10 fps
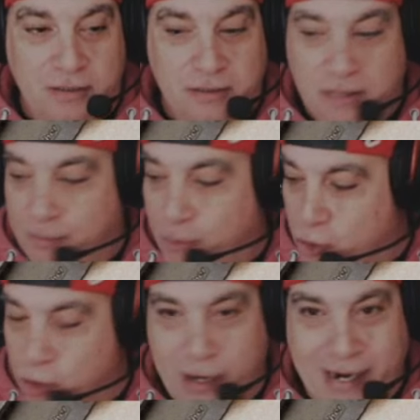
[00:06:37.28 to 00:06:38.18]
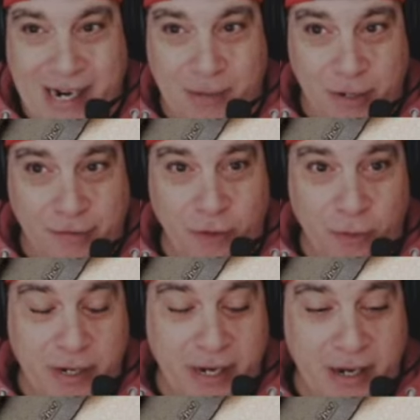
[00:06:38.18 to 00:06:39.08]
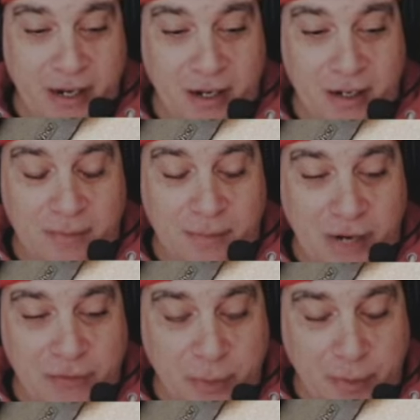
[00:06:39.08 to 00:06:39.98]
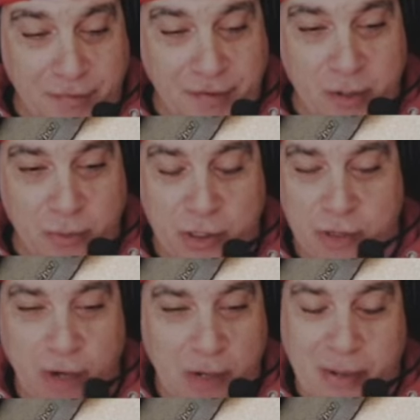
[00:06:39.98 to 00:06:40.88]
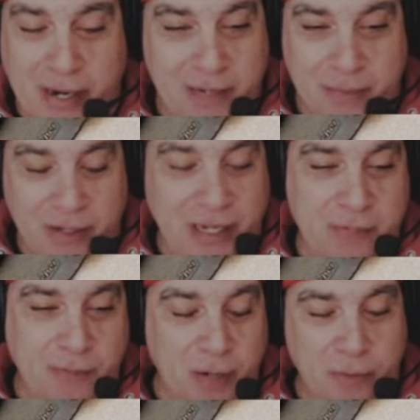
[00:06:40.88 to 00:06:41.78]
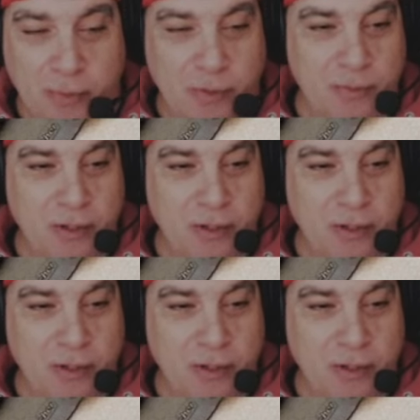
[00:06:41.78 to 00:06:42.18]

I'm not sure how I'm going to film it yet. I might have to be on my phone, which is a right pain, but that's my problem.